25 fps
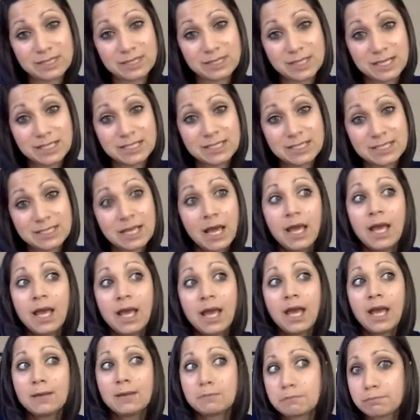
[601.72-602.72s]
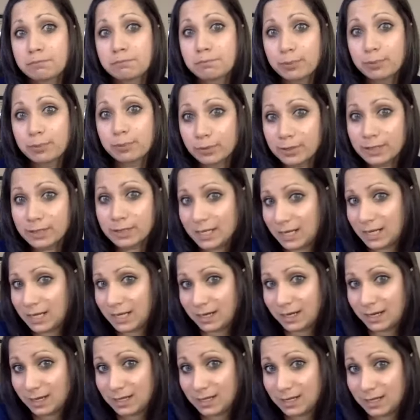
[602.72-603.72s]
things
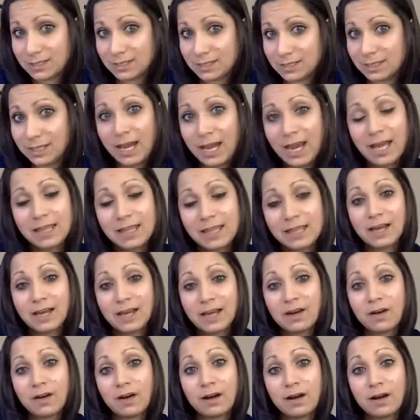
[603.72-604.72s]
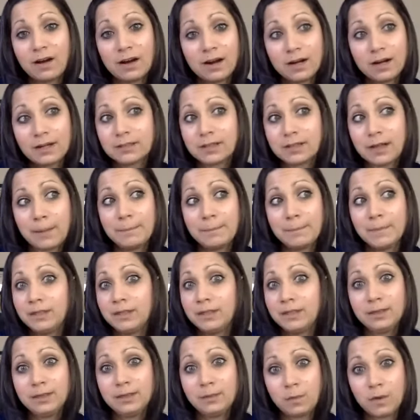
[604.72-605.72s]
pretty easily, and there are
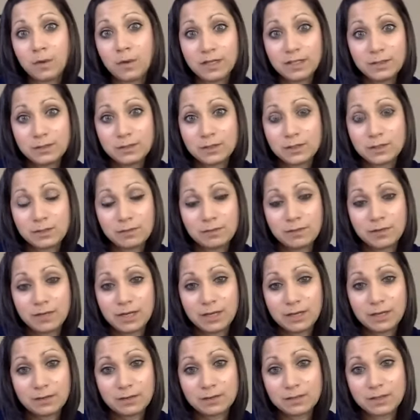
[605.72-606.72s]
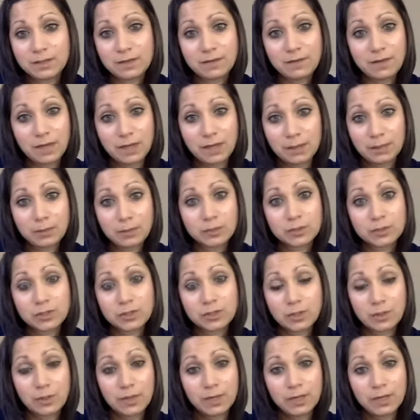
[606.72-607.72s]
1,000,001 YouTube videos available
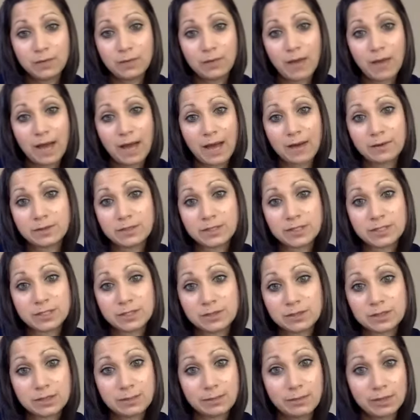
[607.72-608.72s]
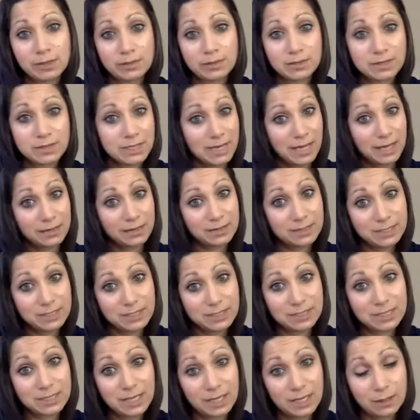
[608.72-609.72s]
showing you how to do some of those
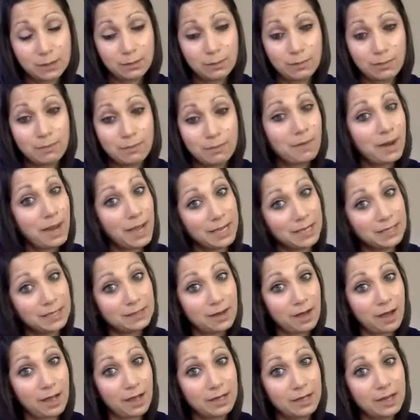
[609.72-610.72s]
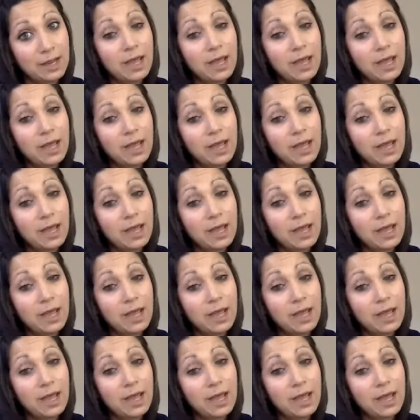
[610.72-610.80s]
analyses that you might not